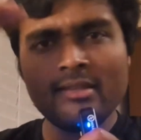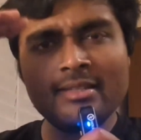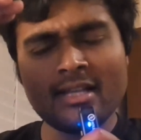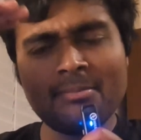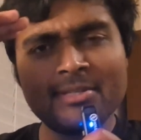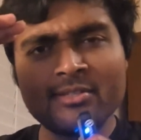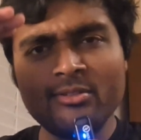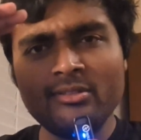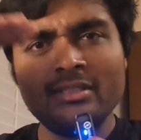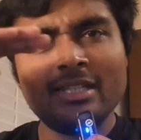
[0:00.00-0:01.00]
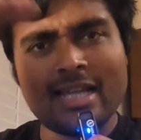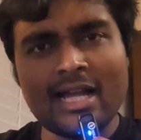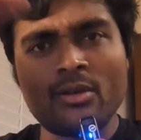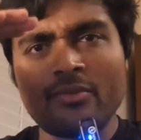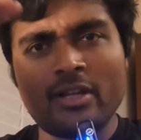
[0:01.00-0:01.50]
This upper score
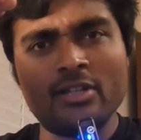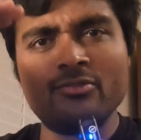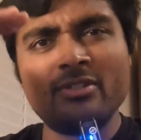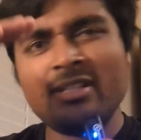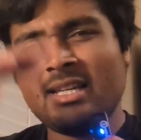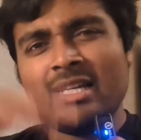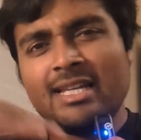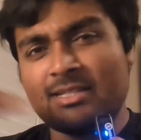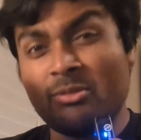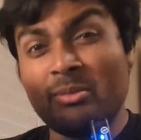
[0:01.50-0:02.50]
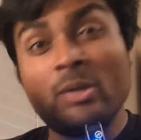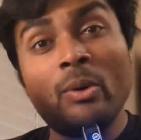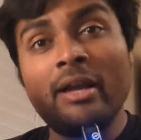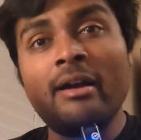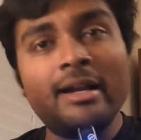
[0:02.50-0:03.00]
out of 100 is normally
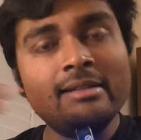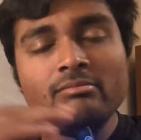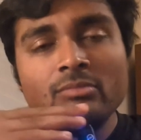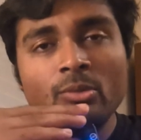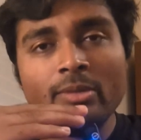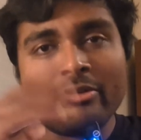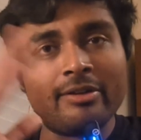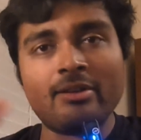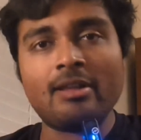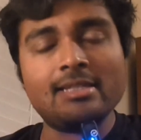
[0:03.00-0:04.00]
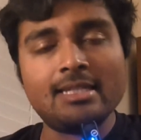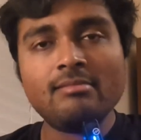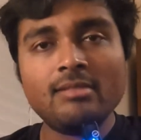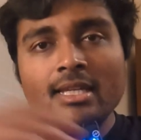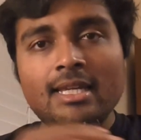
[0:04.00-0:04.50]
quite high, normally around
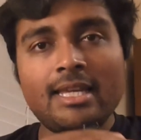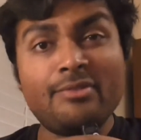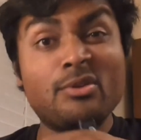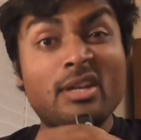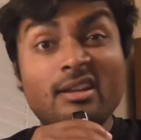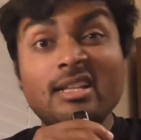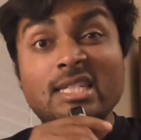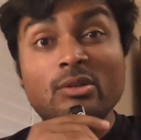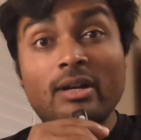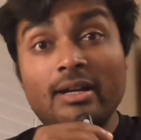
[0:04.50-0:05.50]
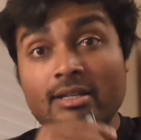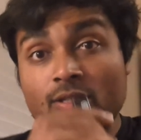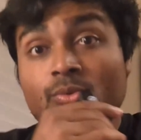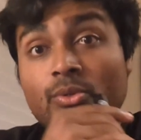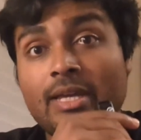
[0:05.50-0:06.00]
90. If you get 90 or higher,
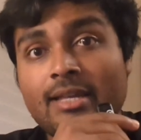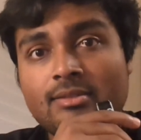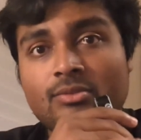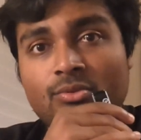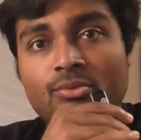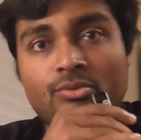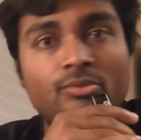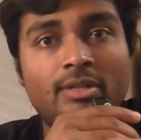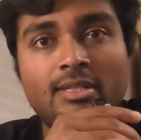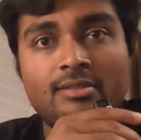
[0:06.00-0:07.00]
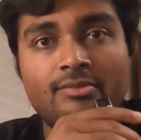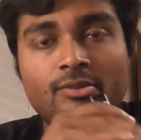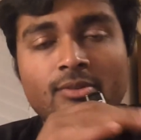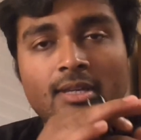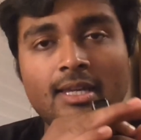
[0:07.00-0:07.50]
you will get through to an
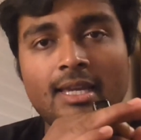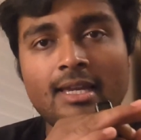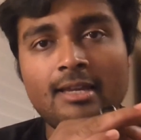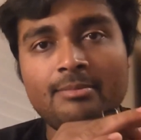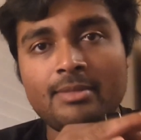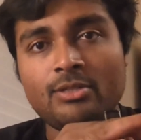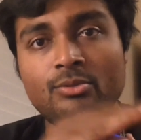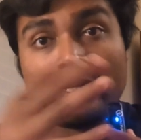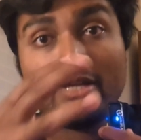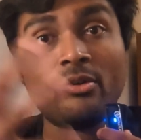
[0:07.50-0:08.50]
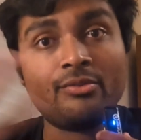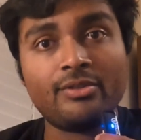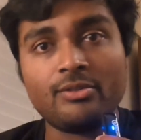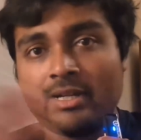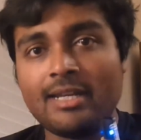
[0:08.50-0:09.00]
interview um, and you'll get an
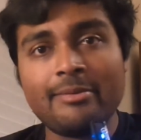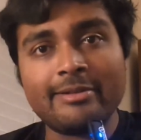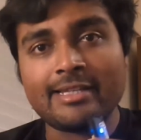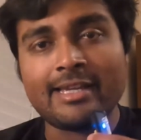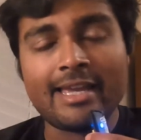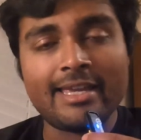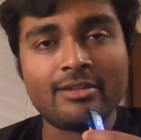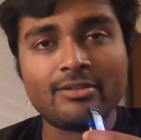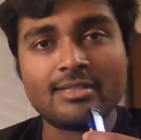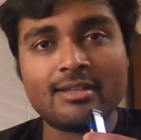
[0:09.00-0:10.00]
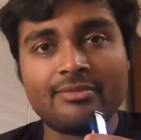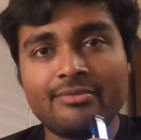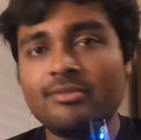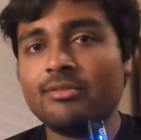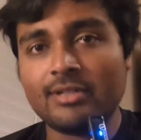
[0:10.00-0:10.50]
offer, you'll get an email saying, hey, good stuff,
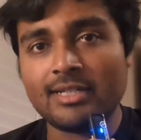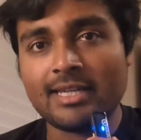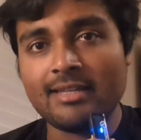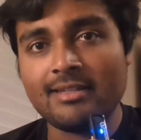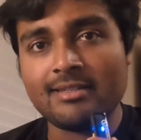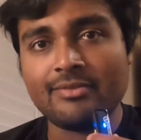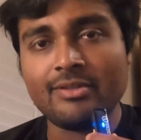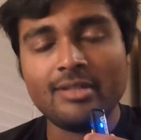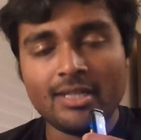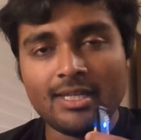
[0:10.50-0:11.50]
you're going to get an interview.